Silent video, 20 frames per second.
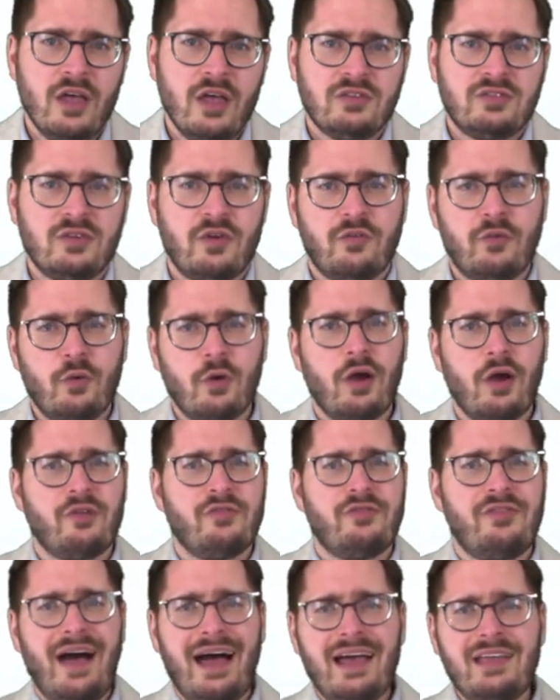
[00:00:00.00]
So if we're
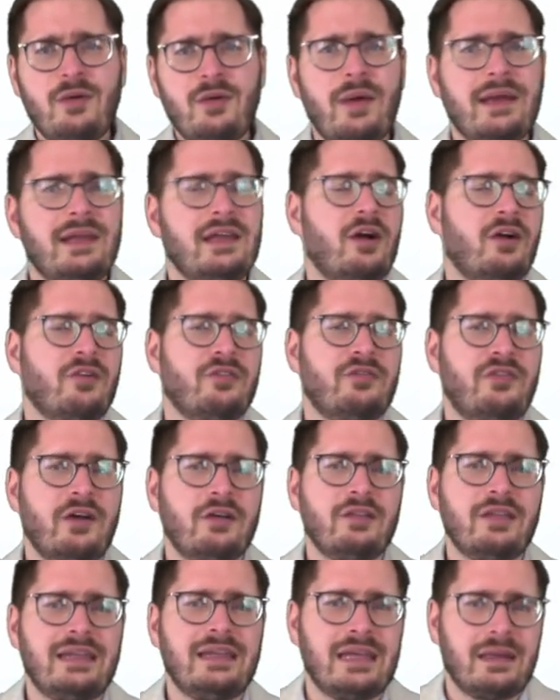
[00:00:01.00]
evaluating our
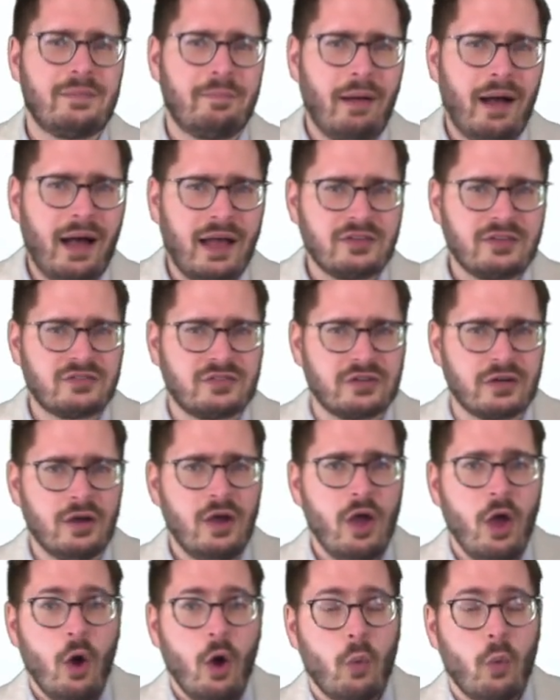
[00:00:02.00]
fair lending posture,